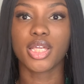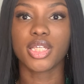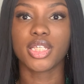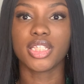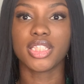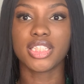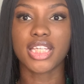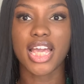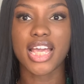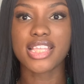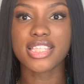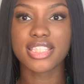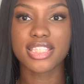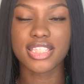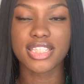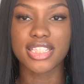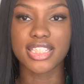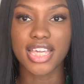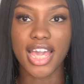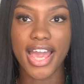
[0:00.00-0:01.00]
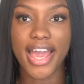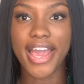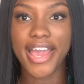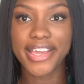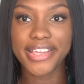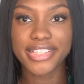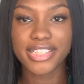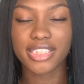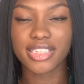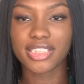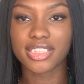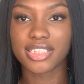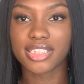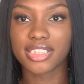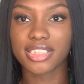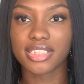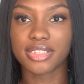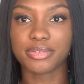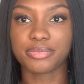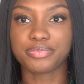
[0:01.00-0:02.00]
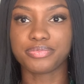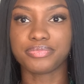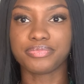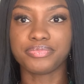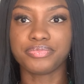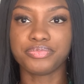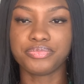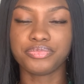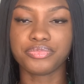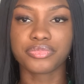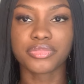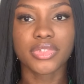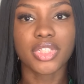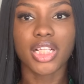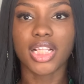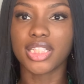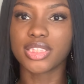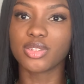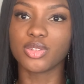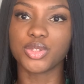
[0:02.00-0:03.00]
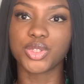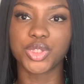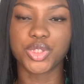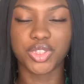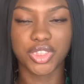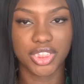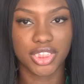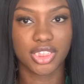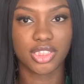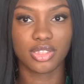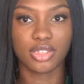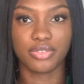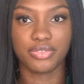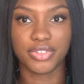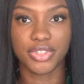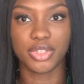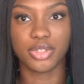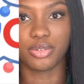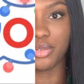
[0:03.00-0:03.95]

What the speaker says: Yes guys, let's go straight to the video.